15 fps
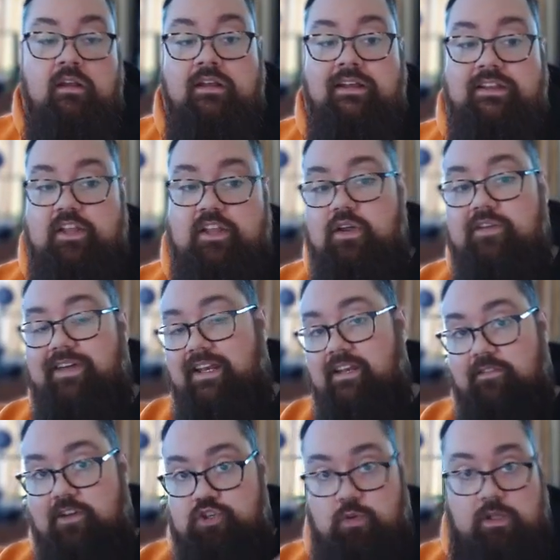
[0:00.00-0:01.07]
Then you have
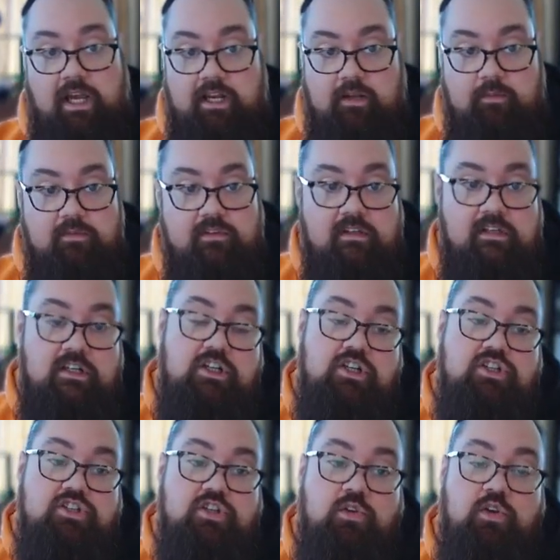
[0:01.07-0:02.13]
individual items.
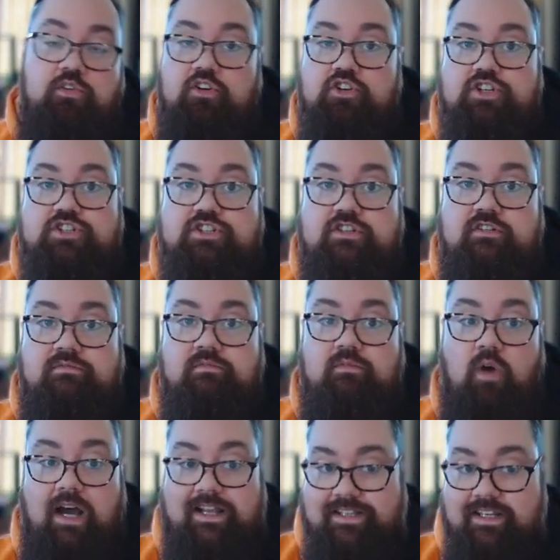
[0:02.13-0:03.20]
So those are just
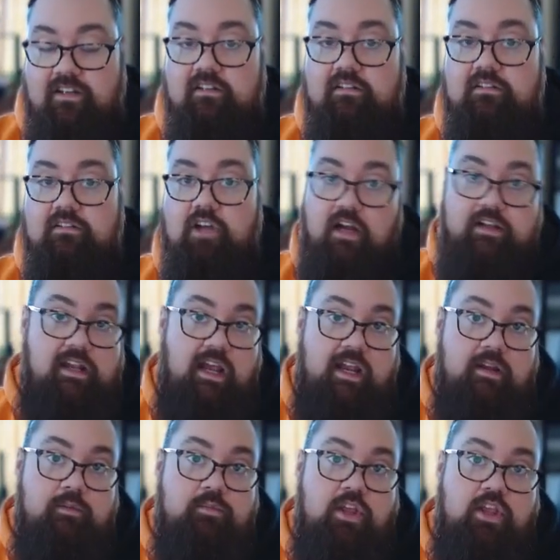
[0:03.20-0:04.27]
a single content
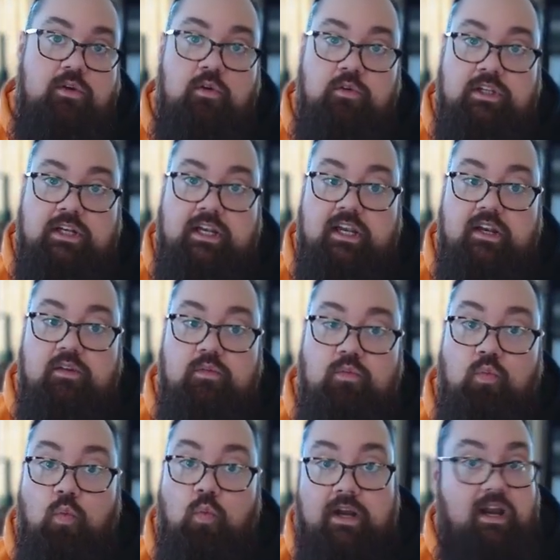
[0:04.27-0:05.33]
item that you only need
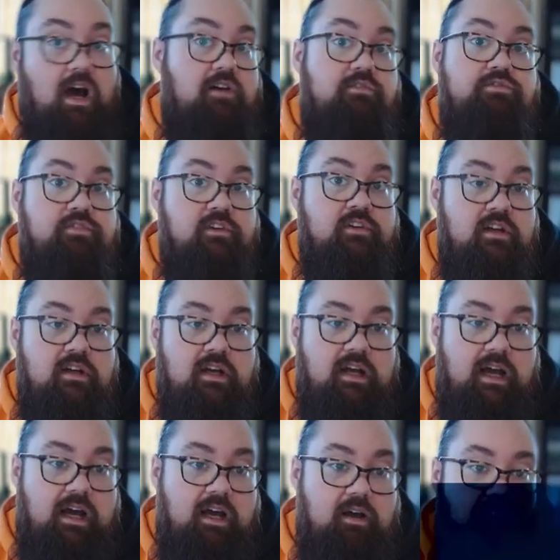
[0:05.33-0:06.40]
one of.
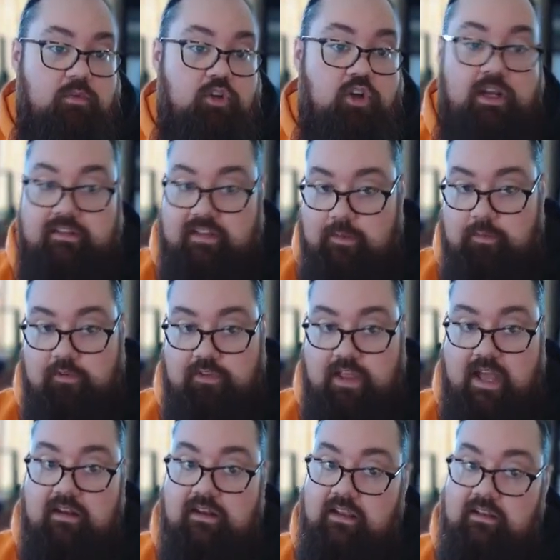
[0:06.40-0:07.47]
A good example for
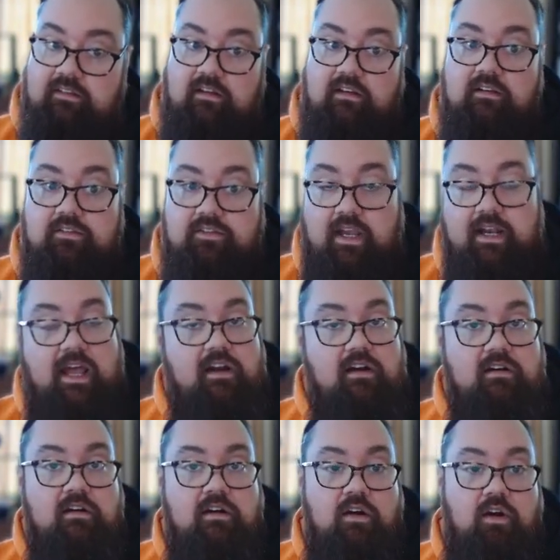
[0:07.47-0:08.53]
that is a site header
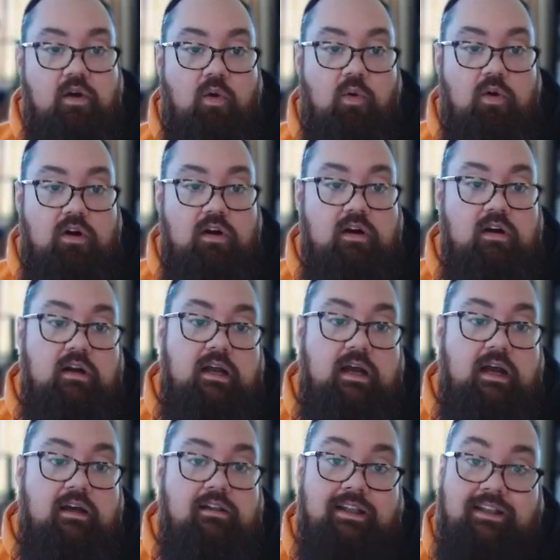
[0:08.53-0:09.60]
or
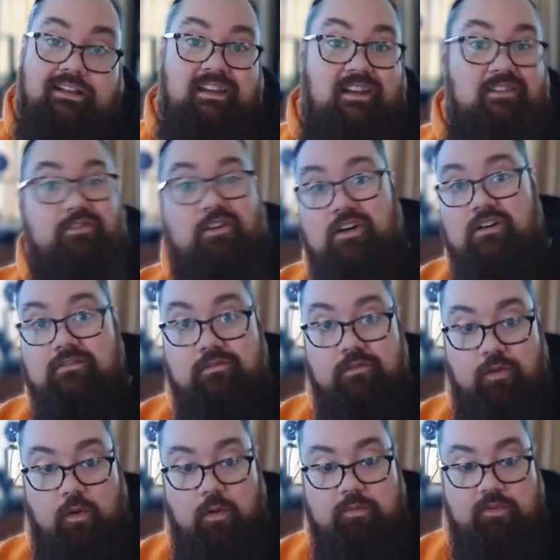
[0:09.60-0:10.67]
like a site footer for
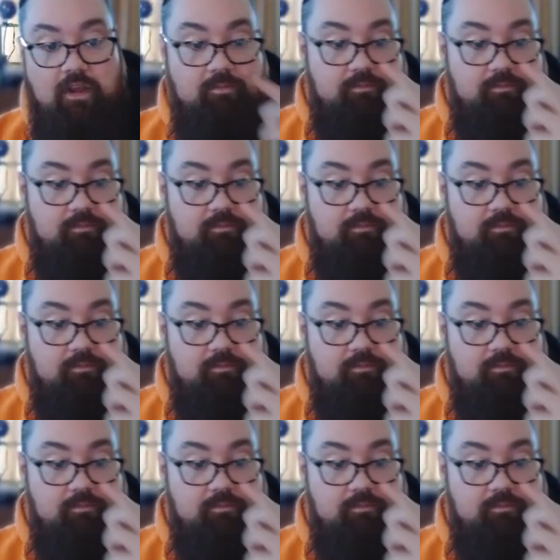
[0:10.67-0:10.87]
your website.